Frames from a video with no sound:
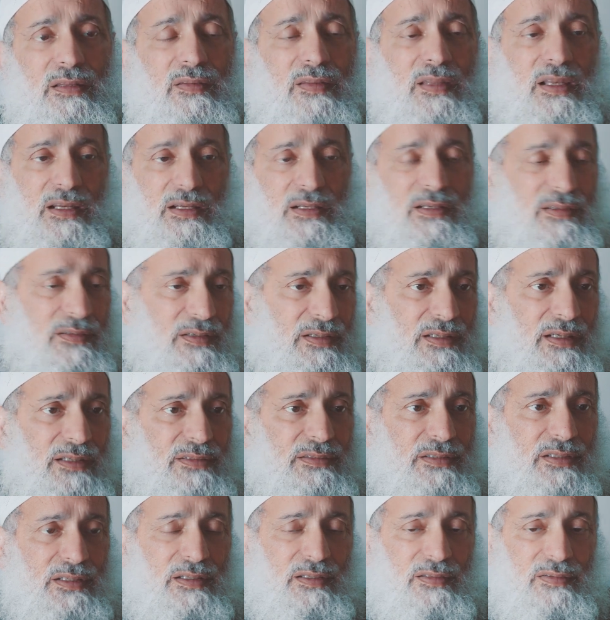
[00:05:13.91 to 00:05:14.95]
then another
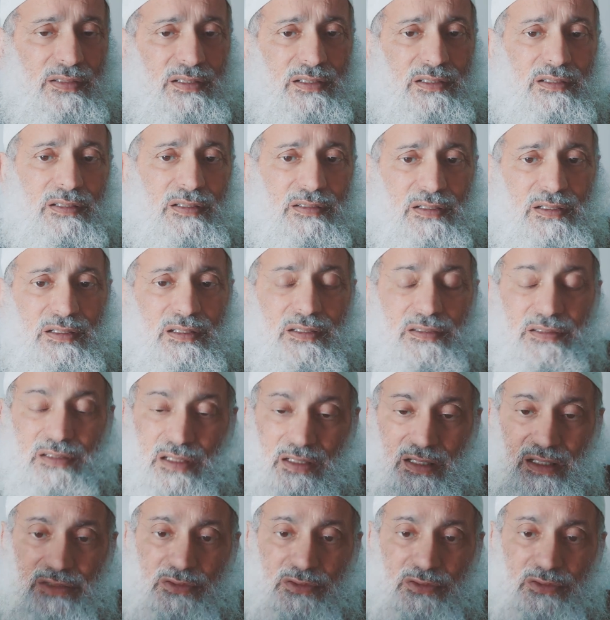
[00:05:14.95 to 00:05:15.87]
country, then another country.